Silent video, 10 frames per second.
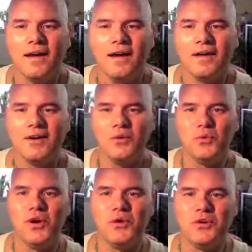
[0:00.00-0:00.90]
Hello,
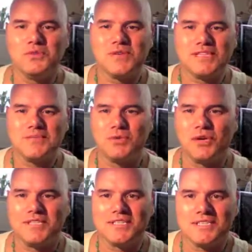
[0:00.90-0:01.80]
welcome to Active
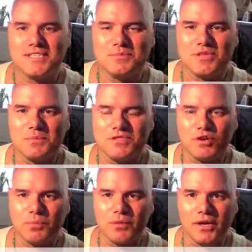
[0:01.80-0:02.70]
Bryant Systems. I'm
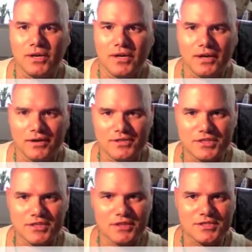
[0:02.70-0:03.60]
Scott Bryant, and I'd
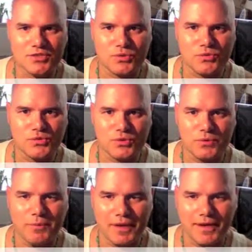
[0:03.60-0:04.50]
just like to talk to
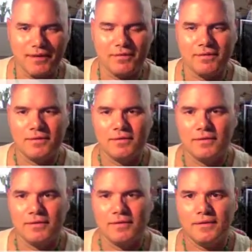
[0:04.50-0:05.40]
you about
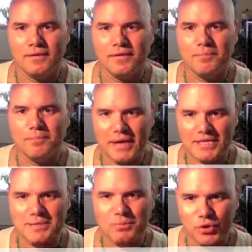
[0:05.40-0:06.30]
the
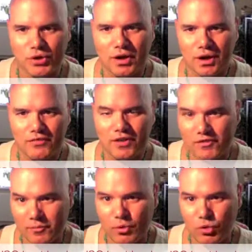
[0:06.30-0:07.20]
best book I've
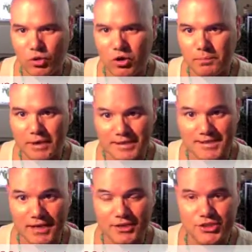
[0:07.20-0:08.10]
ever bought on
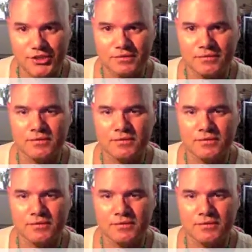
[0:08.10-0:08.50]
meditation.